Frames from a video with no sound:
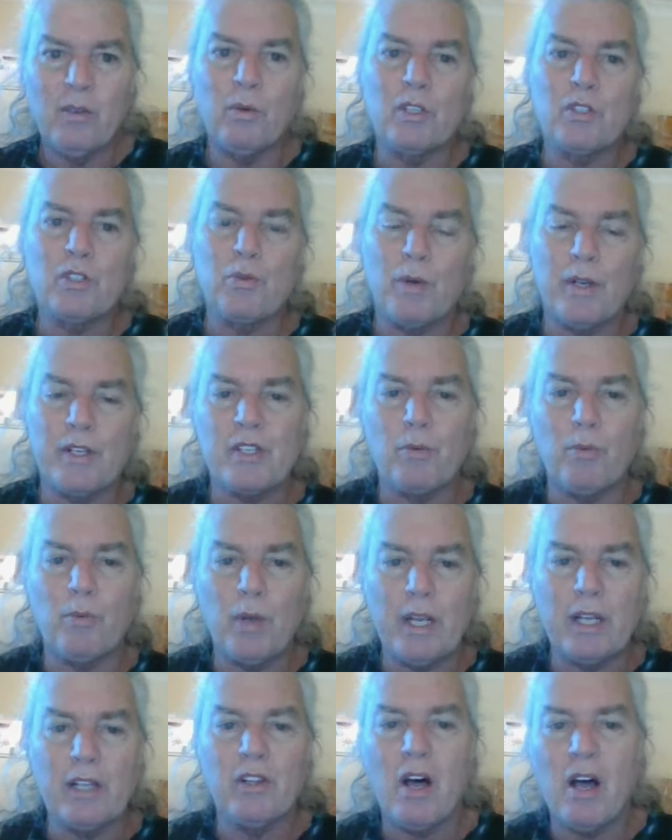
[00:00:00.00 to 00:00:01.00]
which was a
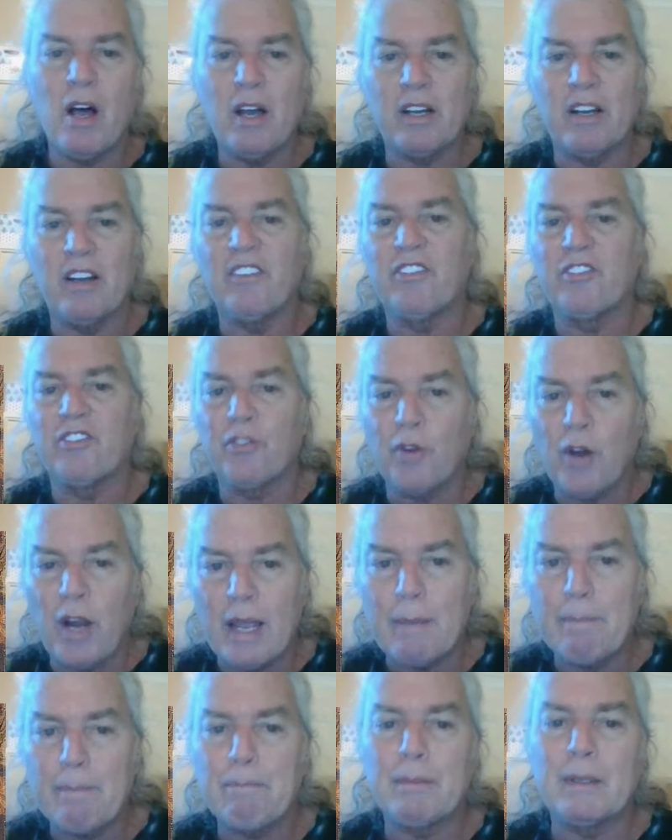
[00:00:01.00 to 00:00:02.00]
week long of
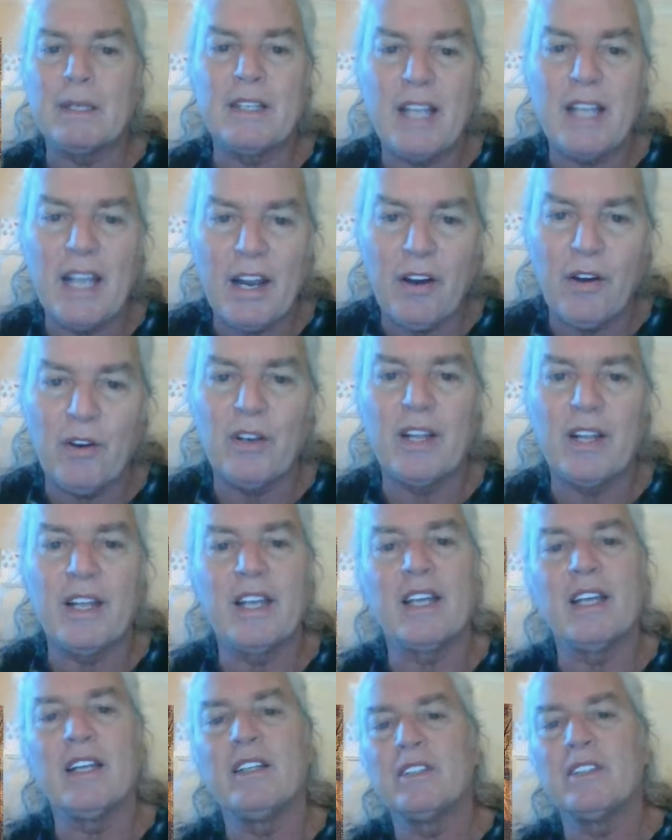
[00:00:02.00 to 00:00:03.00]
rape and
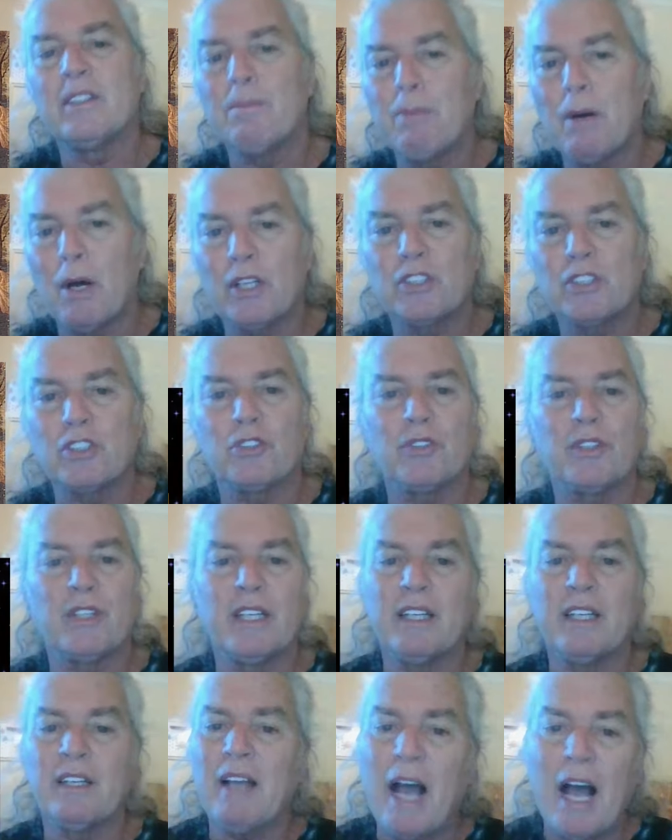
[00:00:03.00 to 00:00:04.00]
caroling and
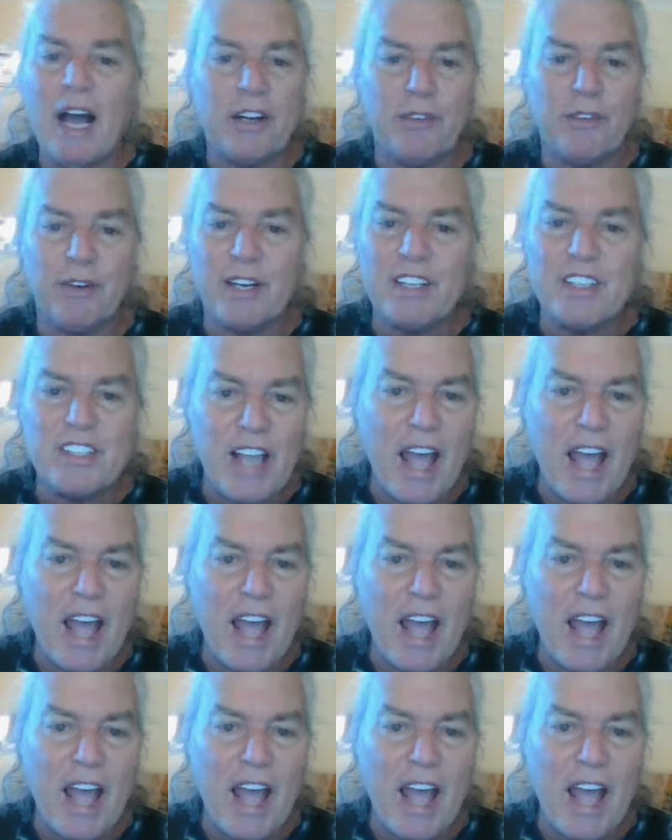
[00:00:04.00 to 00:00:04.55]
debauchery honoring